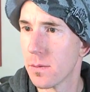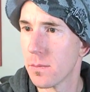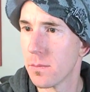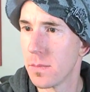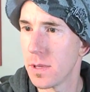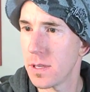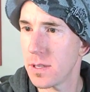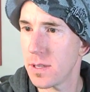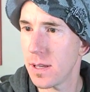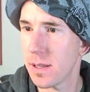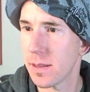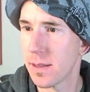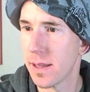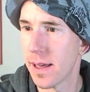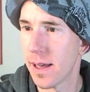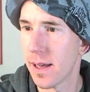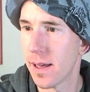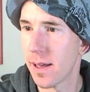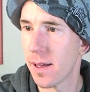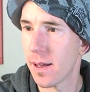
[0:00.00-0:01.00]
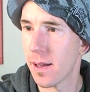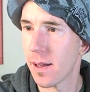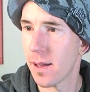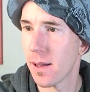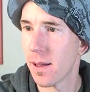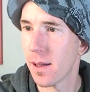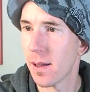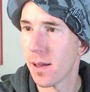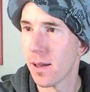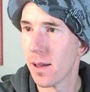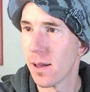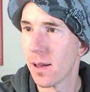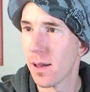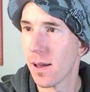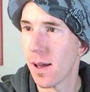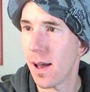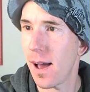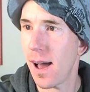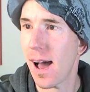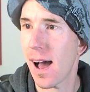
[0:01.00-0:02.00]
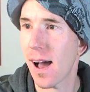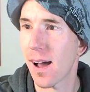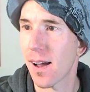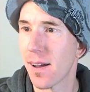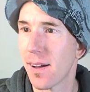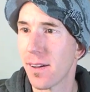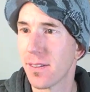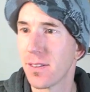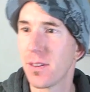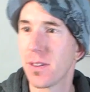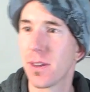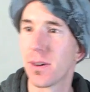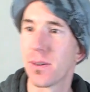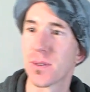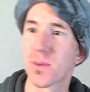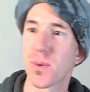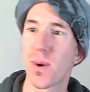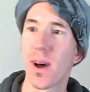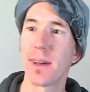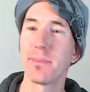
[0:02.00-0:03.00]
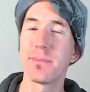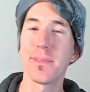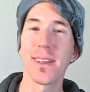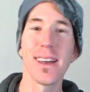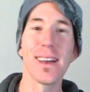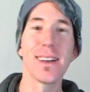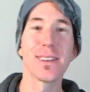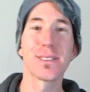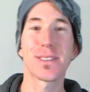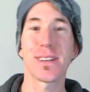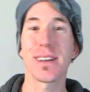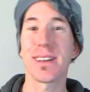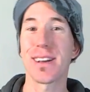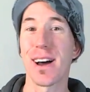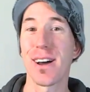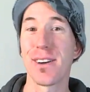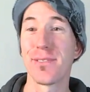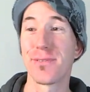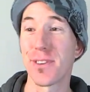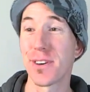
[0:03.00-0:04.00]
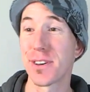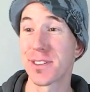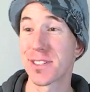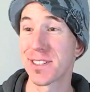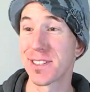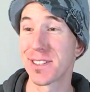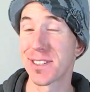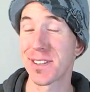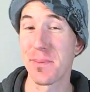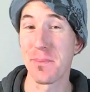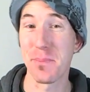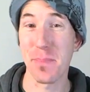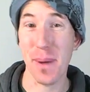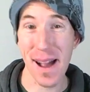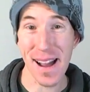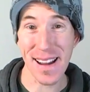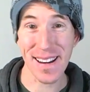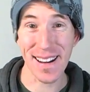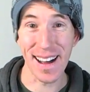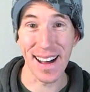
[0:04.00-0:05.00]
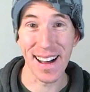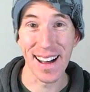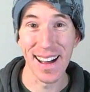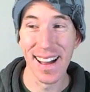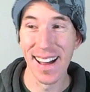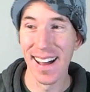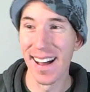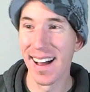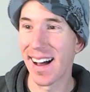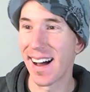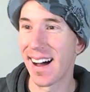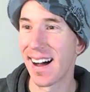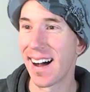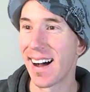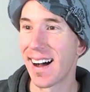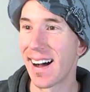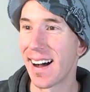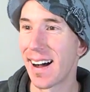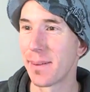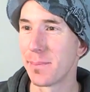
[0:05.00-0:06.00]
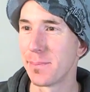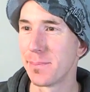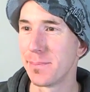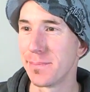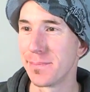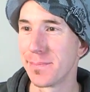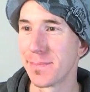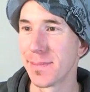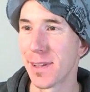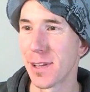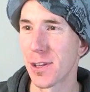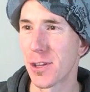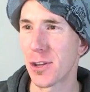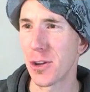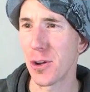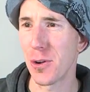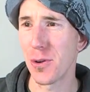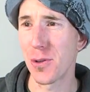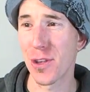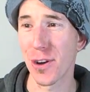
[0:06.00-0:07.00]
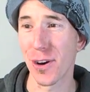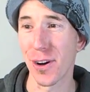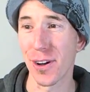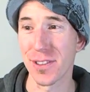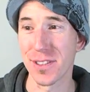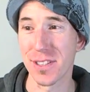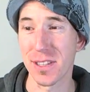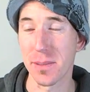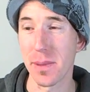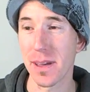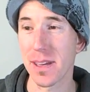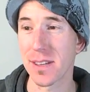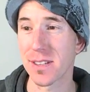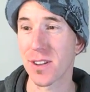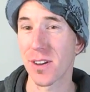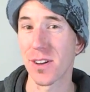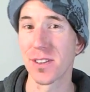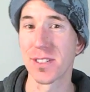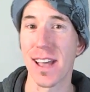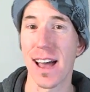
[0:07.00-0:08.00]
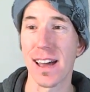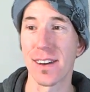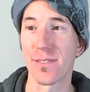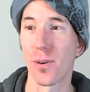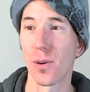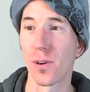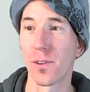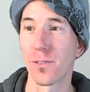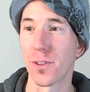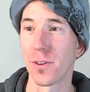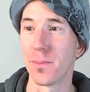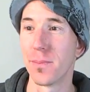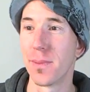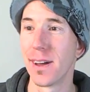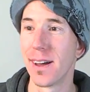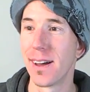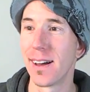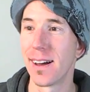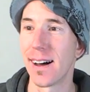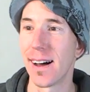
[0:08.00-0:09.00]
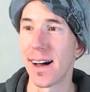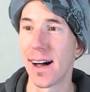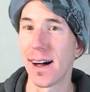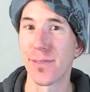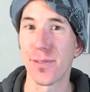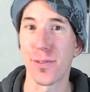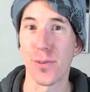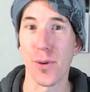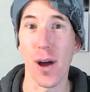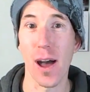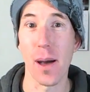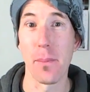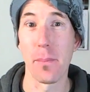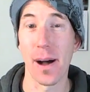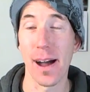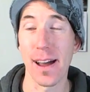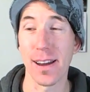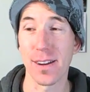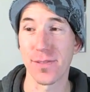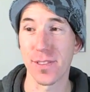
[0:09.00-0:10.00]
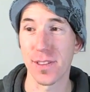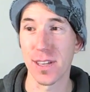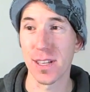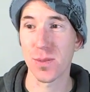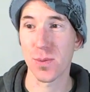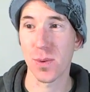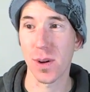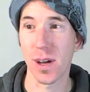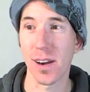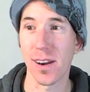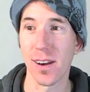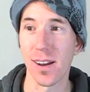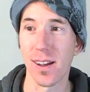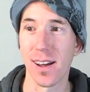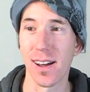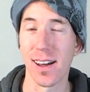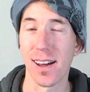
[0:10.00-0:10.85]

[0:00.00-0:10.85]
missing there. I knew there was one. Tito versus Bader. Huge odds, the biggest odds out of all of them for Ryan Bader for this one.